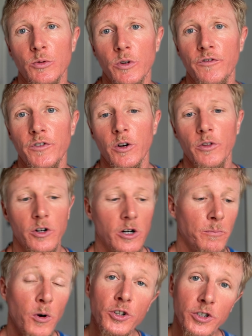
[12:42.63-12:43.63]
refill their
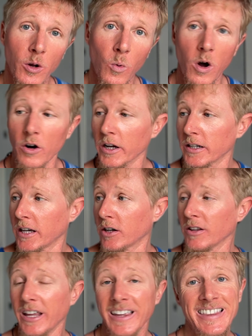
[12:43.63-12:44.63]
personal water
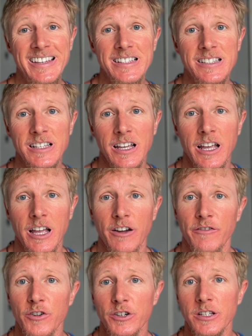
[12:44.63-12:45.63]
container like this
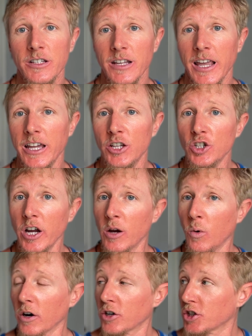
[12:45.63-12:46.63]
versus a
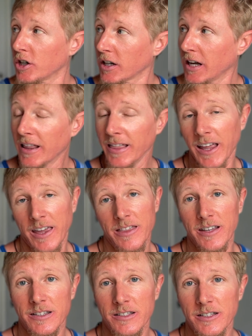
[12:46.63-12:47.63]
giant water jug like
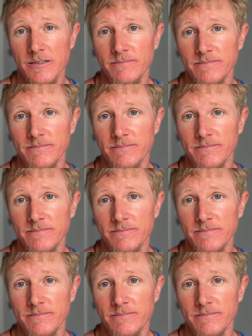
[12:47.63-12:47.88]
this.